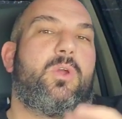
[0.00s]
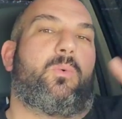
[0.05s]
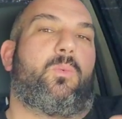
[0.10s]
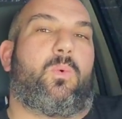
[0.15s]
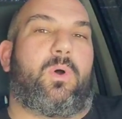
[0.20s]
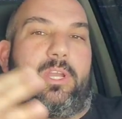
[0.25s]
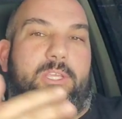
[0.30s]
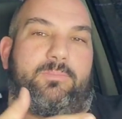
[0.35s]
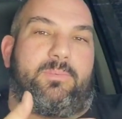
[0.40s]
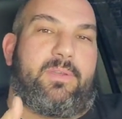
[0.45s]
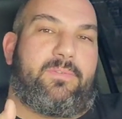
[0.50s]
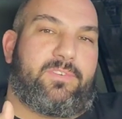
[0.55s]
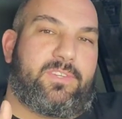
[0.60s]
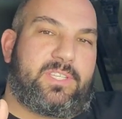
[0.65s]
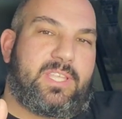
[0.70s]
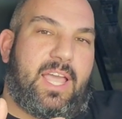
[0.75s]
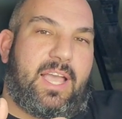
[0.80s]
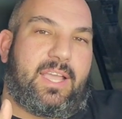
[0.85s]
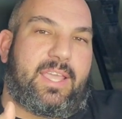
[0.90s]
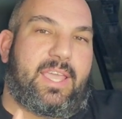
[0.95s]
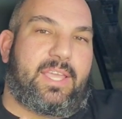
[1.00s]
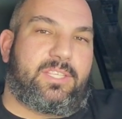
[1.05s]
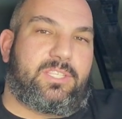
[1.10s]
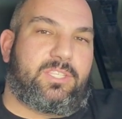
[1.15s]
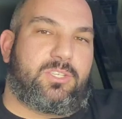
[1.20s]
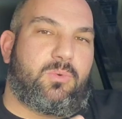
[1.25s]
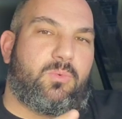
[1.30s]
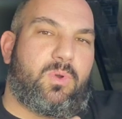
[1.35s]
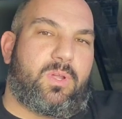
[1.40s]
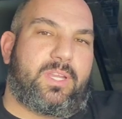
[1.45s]
One is made for stock heads.
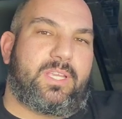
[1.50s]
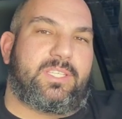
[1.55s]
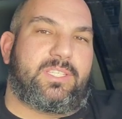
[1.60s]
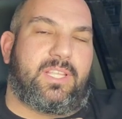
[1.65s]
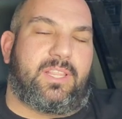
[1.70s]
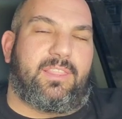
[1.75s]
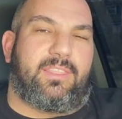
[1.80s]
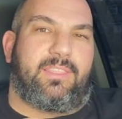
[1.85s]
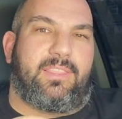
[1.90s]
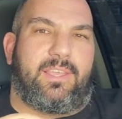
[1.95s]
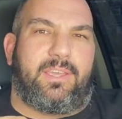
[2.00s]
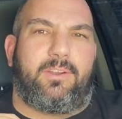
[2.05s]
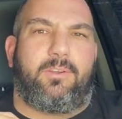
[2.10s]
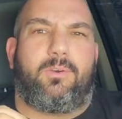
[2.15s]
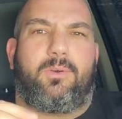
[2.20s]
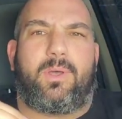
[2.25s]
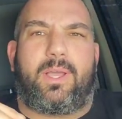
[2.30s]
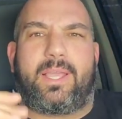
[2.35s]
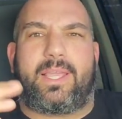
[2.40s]
So one is a little,